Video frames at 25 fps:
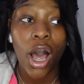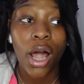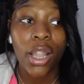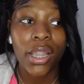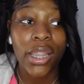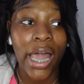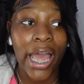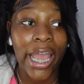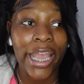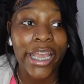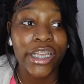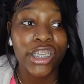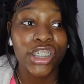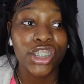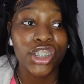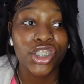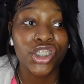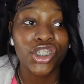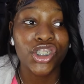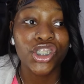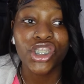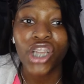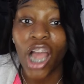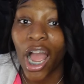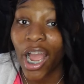like
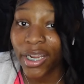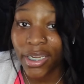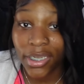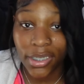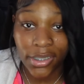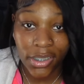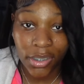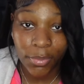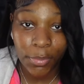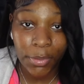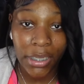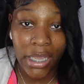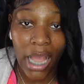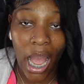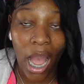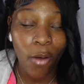shocking to me.